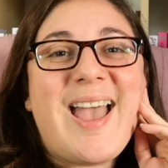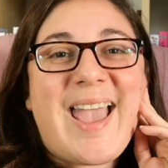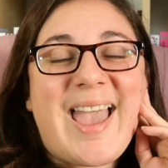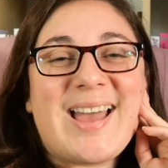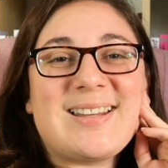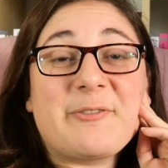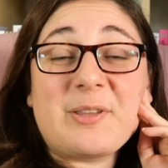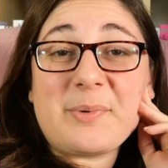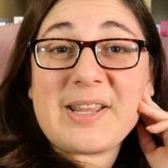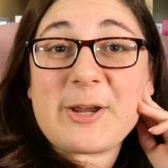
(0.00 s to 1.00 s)
And I
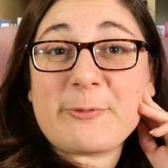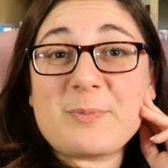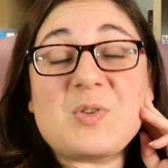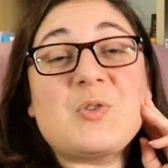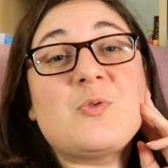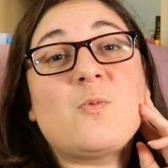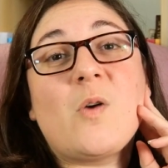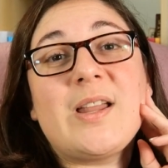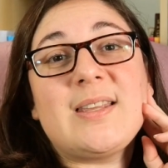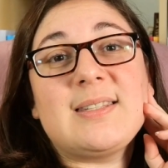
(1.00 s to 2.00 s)
really want to hear from you.
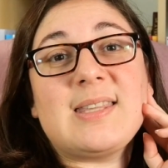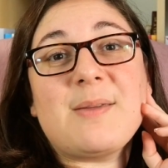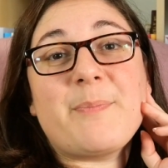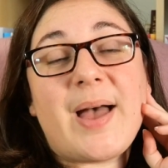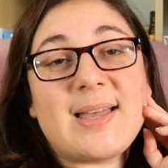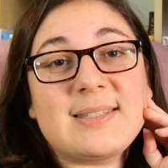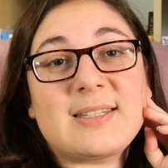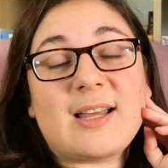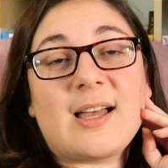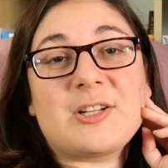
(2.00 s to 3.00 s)
What is the
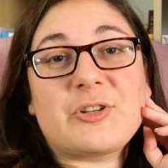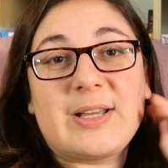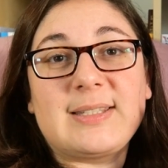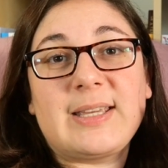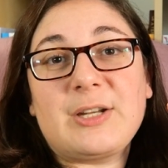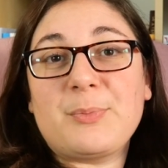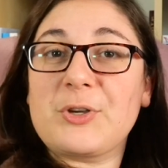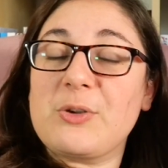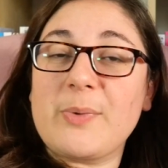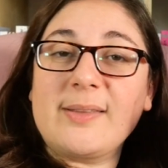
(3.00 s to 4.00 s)
best translated
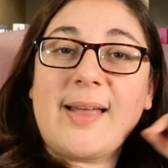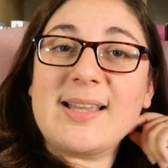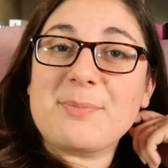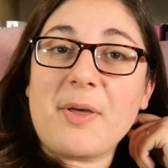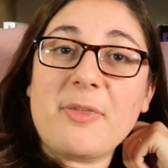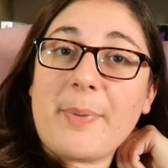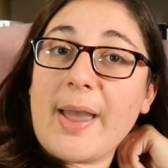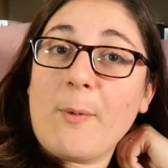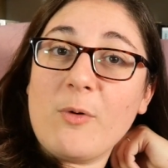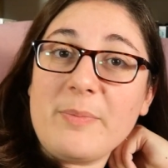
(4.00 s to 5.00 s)
book you read last month by
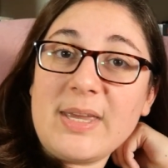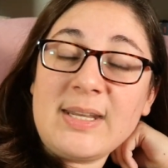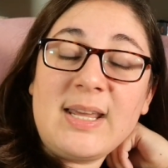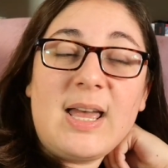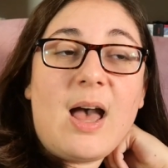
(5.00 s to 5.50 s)
a woman,